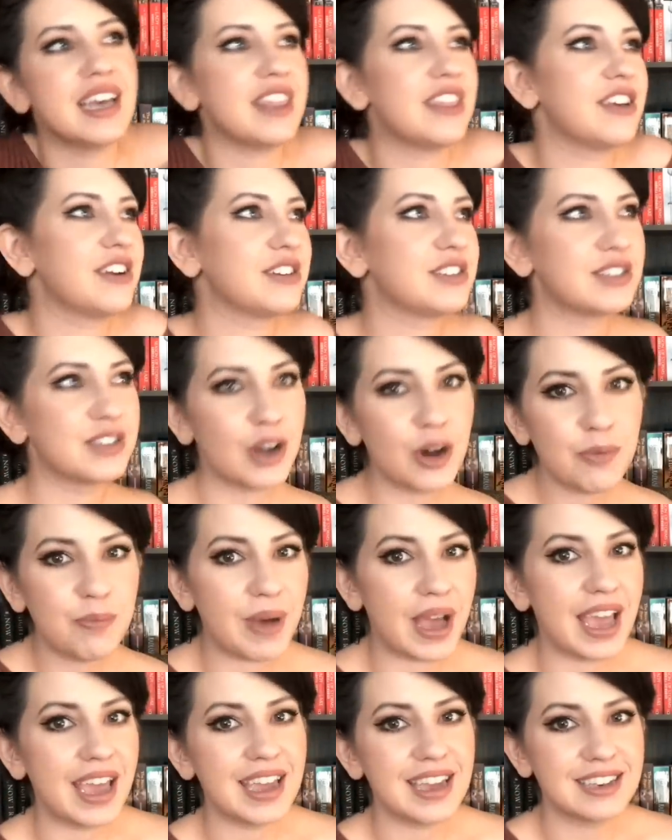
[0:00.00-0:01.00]
there's no
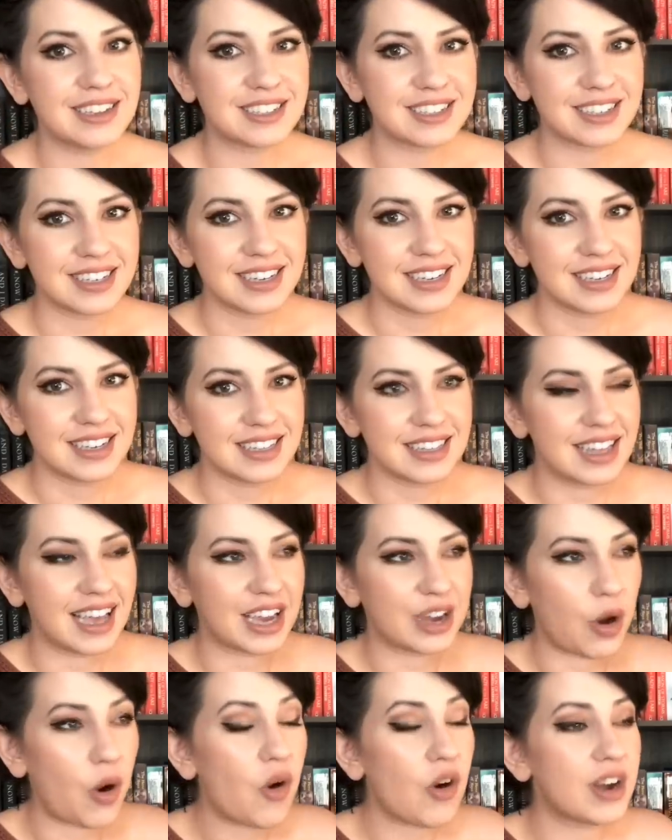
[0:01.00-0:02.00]
page
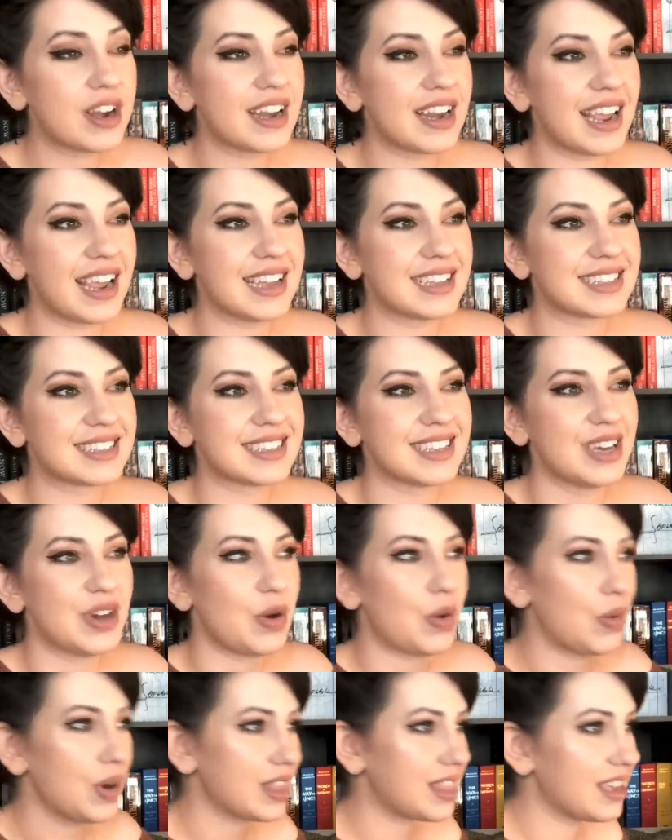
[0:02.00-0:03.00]
that coordinates
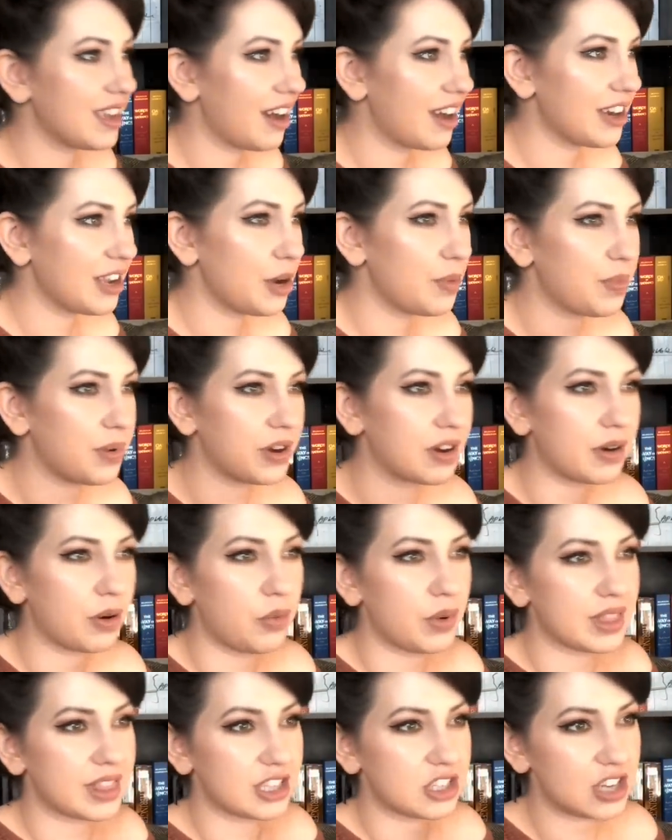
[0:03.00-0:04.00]
with the audiobook
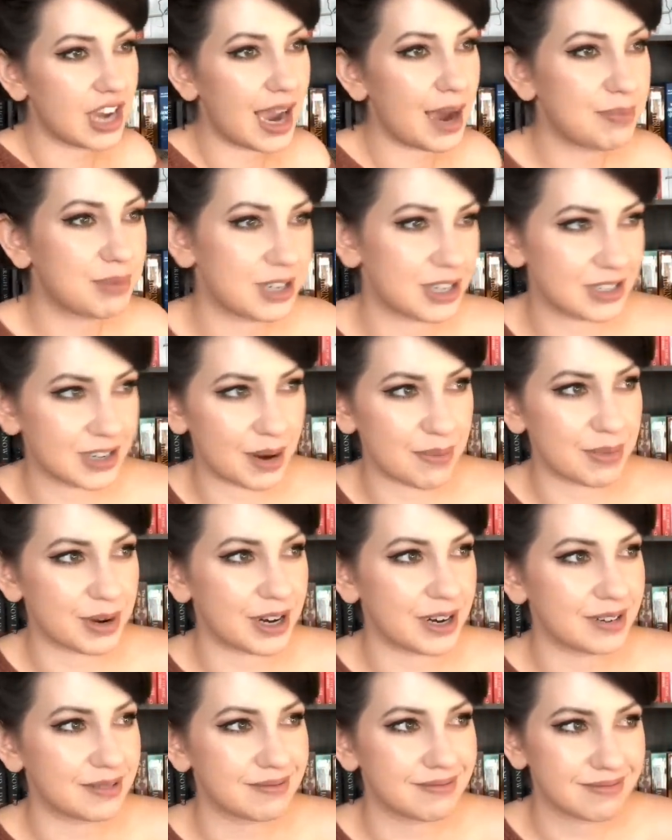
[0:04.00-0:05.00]
with the chapter
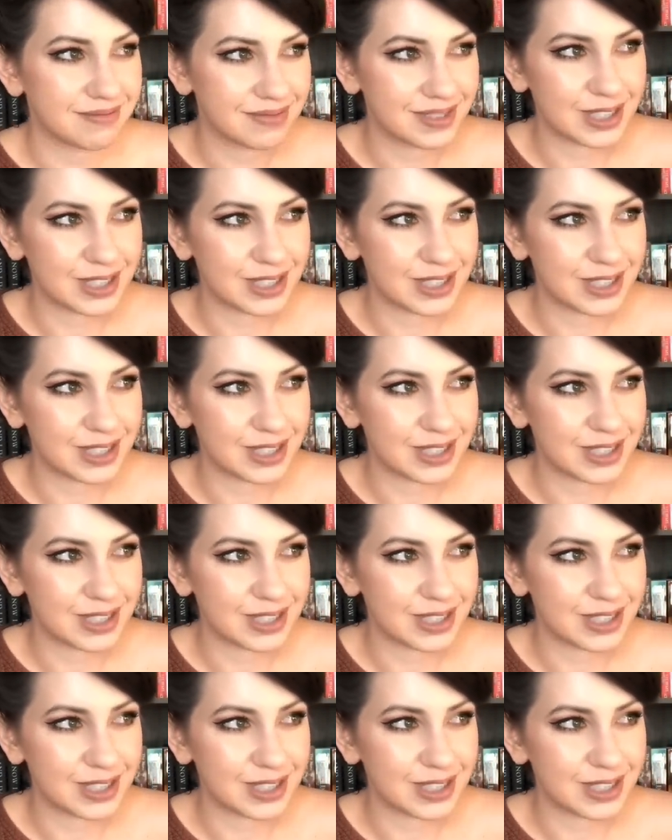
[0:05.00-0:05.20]
number.